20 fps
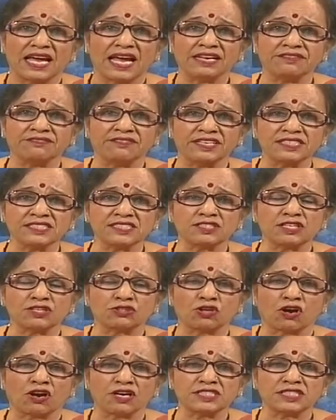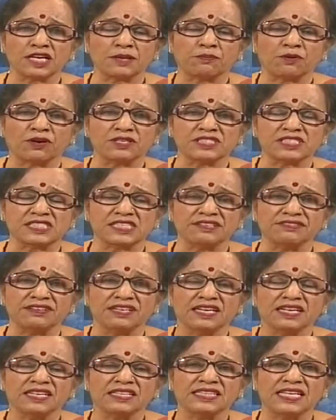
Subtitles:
and once the thoughts are positive,